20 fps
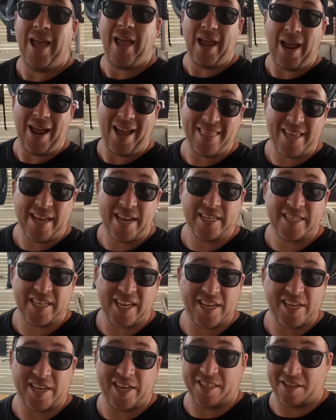and that is how
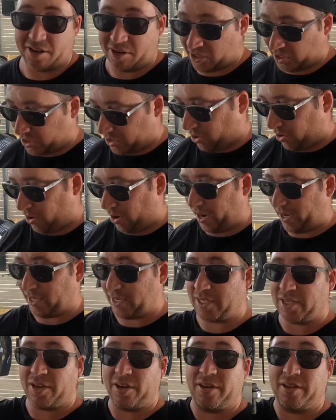you get those tight.
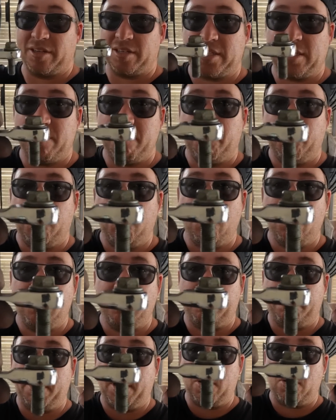So simple
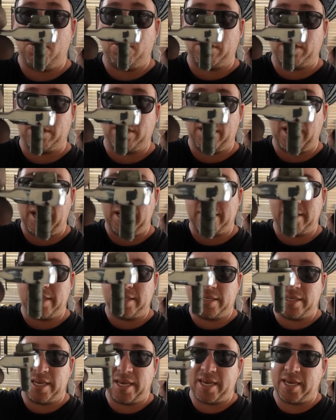bolt, Allen
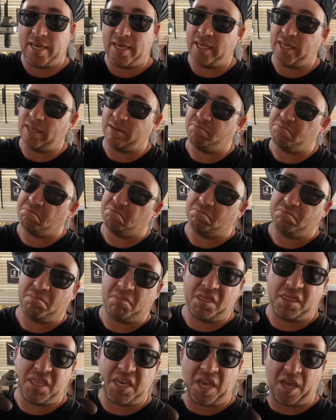key
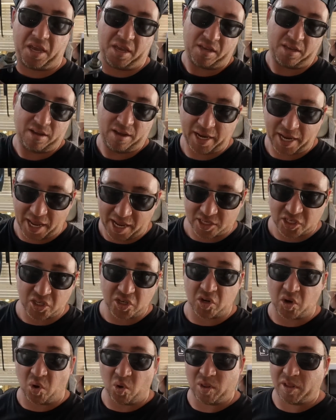thing, I guess you
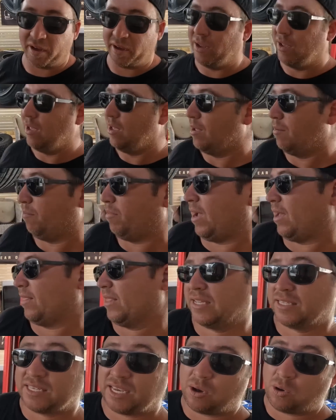call it, but
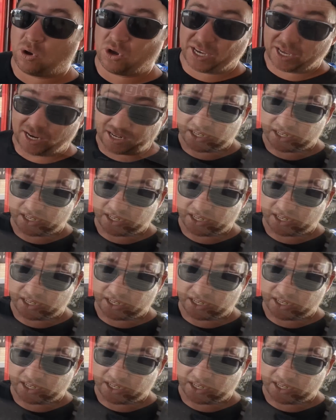that's how I get it